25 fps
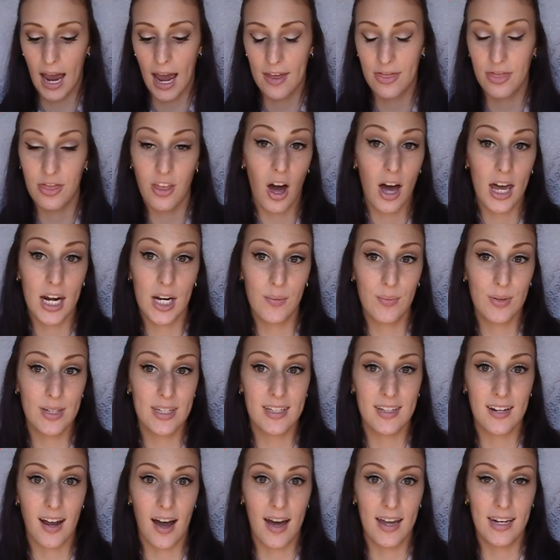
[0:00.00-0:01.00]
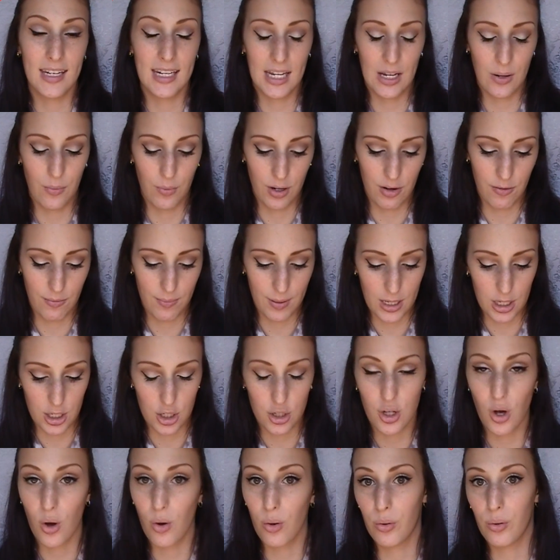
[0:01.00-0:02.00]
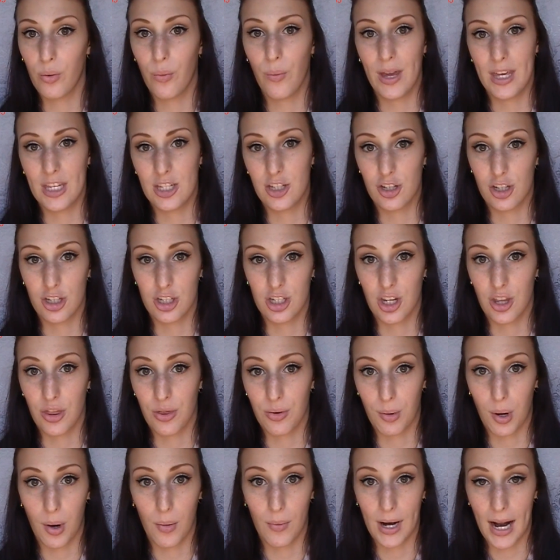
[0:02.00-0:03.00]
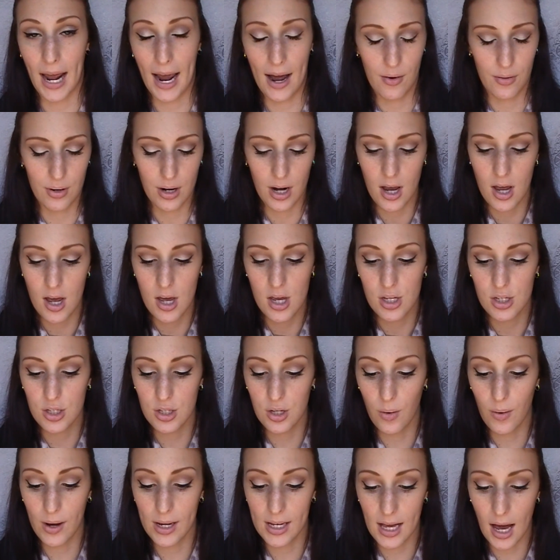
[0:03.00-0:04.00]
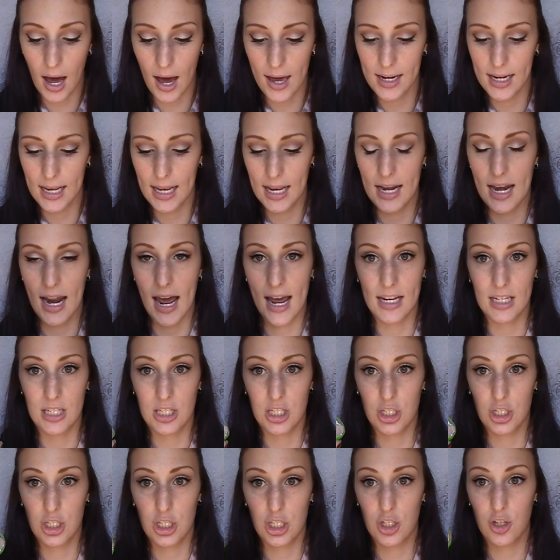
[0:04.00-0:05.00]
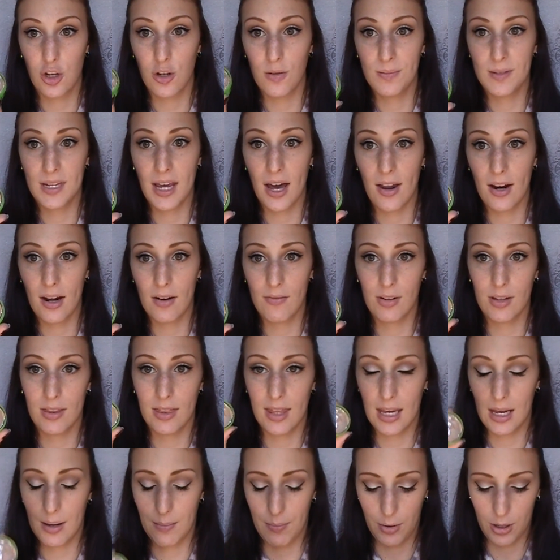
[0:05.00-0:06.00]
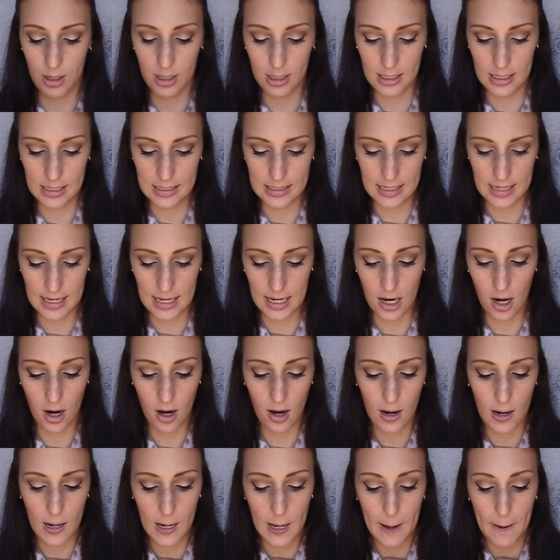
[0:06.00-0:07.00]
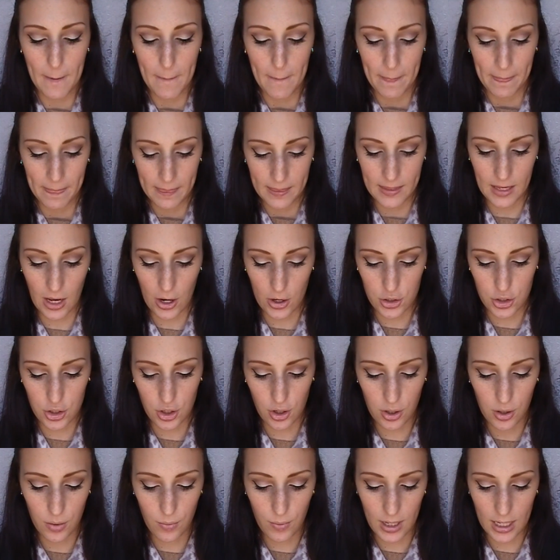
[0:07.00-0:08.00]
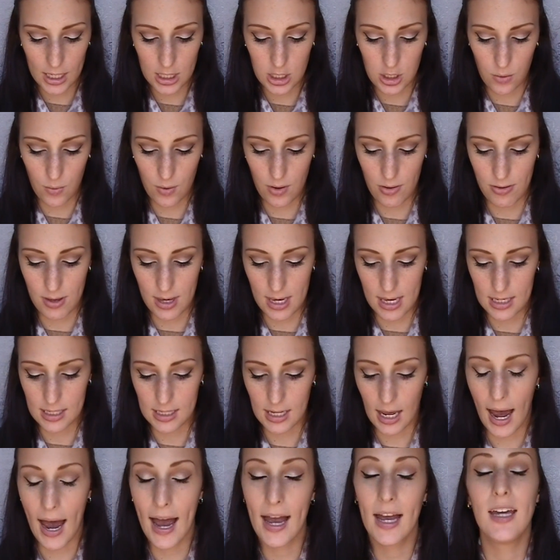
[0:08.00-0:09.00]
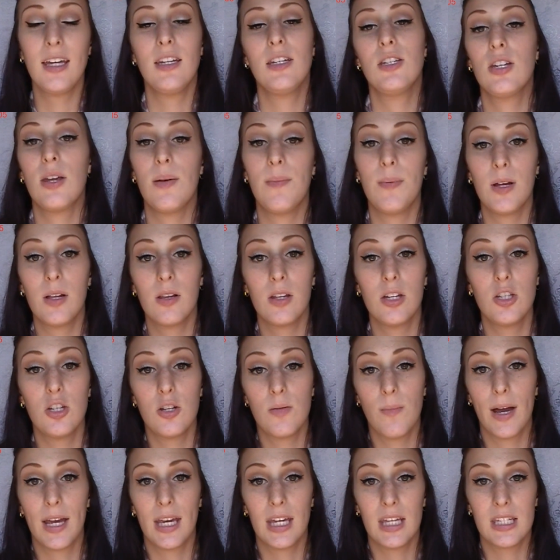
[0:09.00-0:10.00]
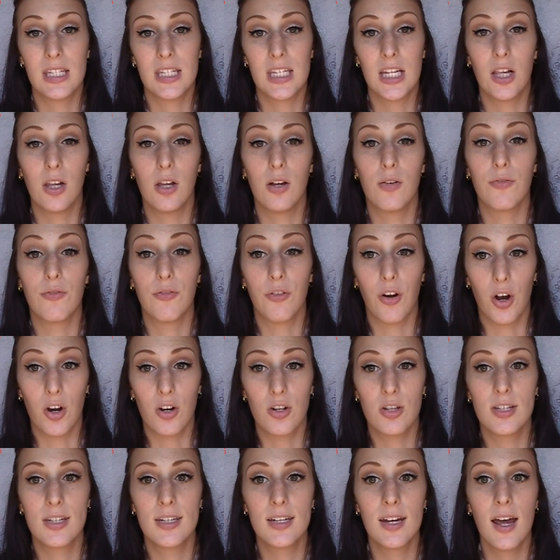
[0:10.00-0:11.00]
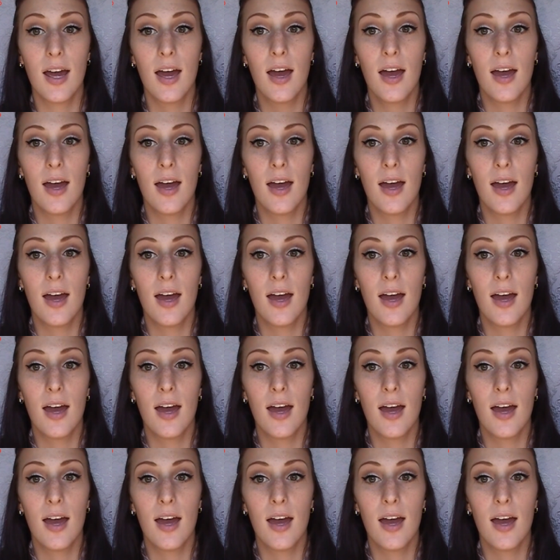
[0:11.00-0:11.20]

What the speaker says: I thought it was done. It would have been a total waste just to throw it out. So I cut it and I scooped out everything and put it into here. Now I'll show you what I do with these. I typically do my concealer first.